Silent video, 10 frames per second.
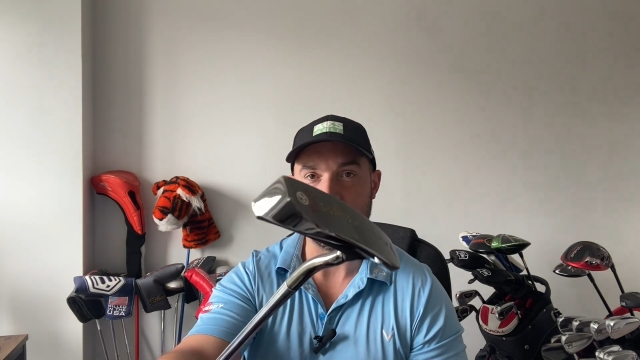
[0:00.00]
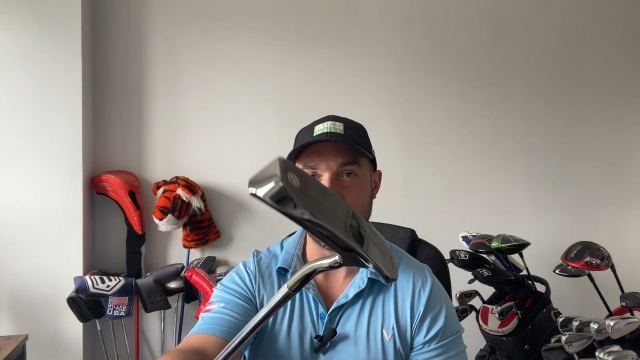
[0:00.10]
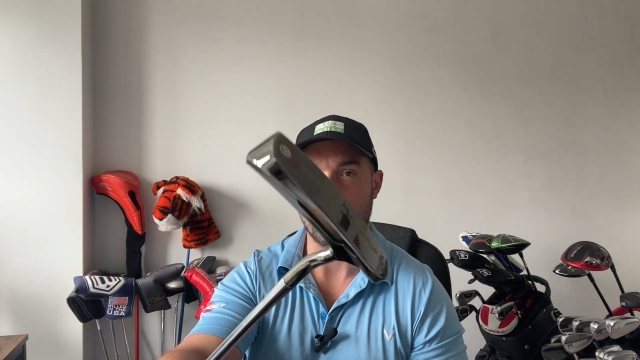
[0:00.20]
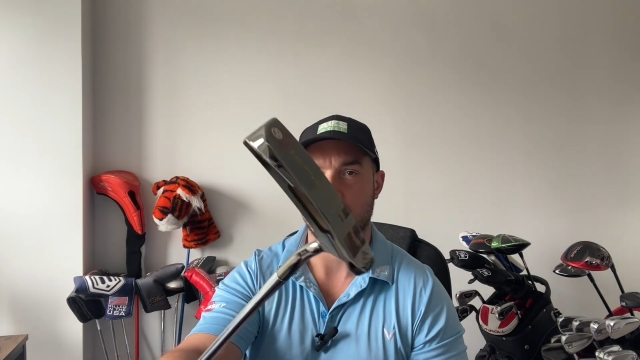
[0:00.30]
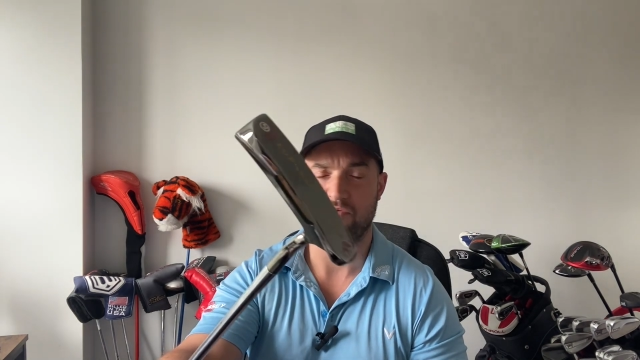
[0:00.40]
it.
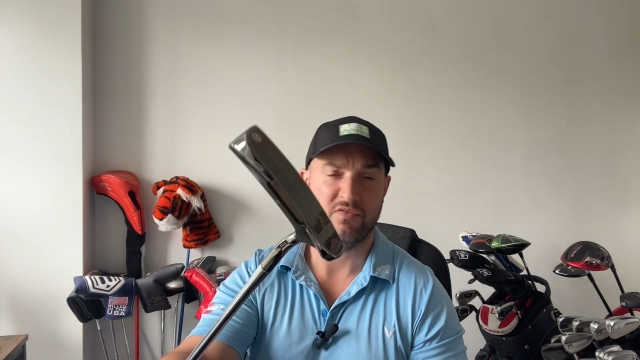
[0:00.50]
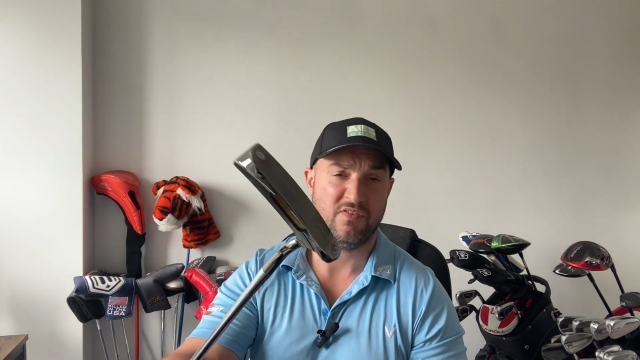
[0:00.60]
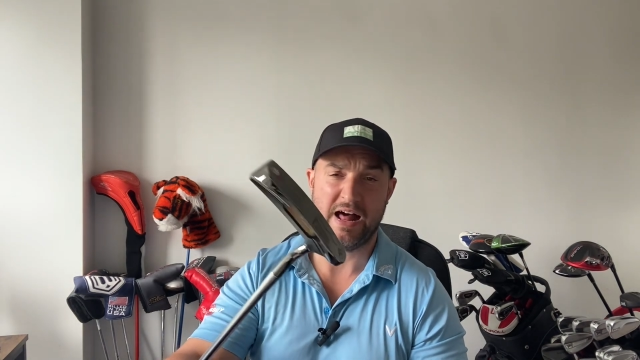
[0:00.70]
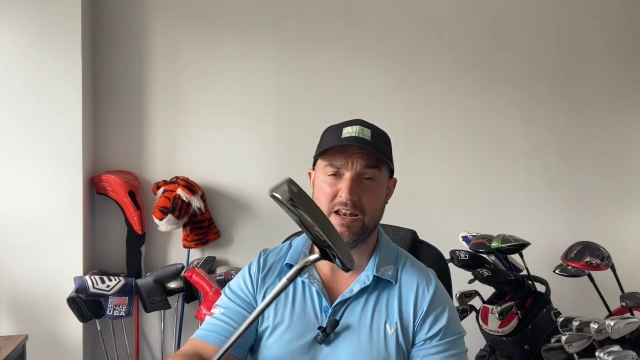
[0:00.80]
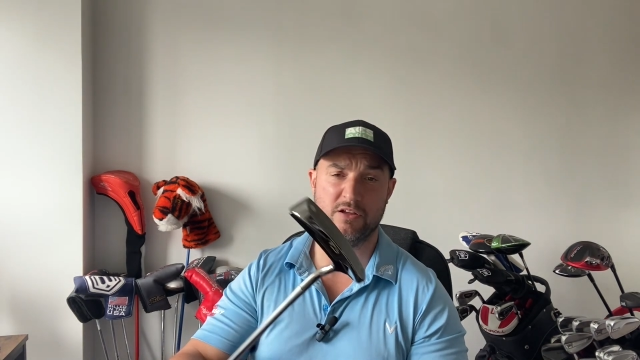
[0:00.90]
Now
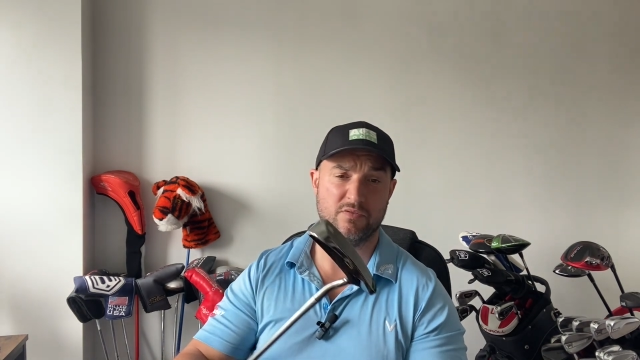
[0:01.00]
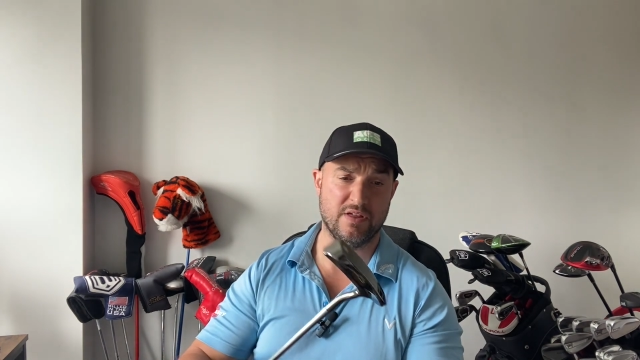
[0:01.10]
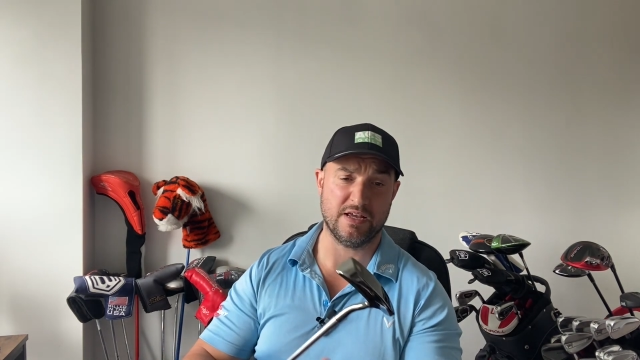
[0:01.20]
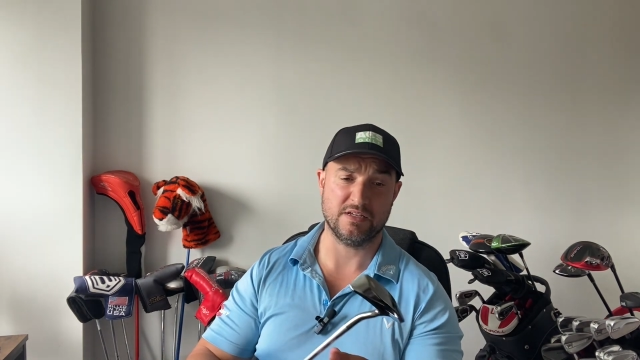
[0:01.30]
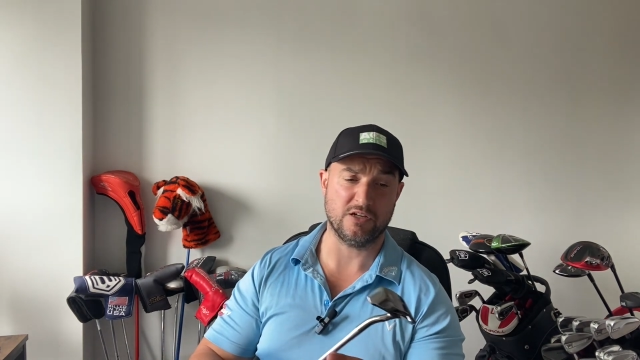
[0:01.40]
value of
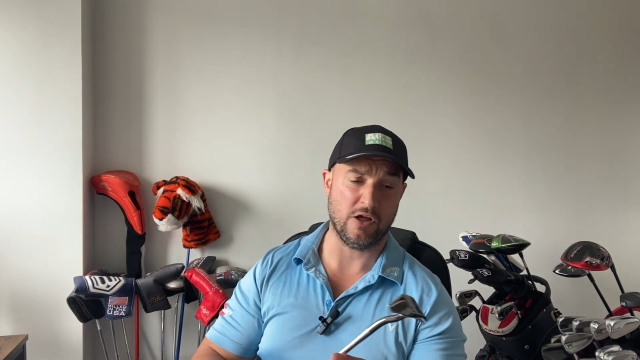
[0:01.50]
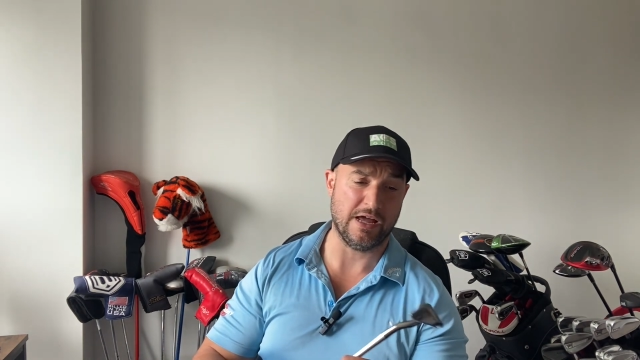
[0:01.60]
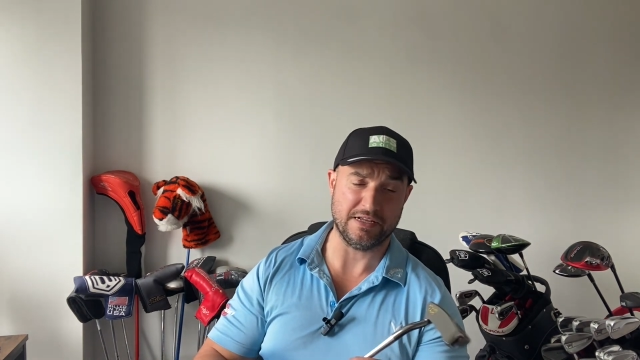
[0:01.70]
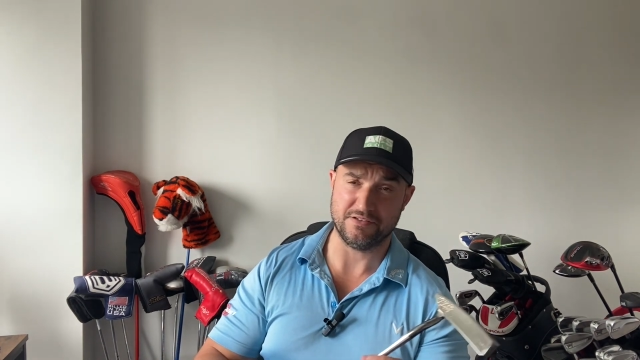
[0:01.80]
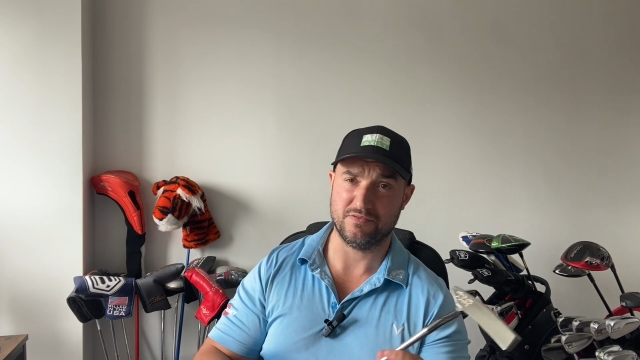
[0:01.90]
these
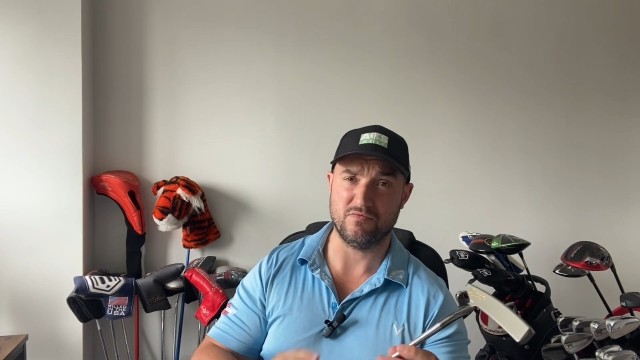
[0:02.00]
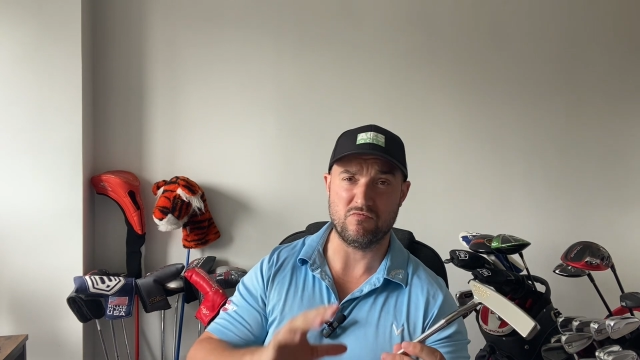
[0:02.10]
guys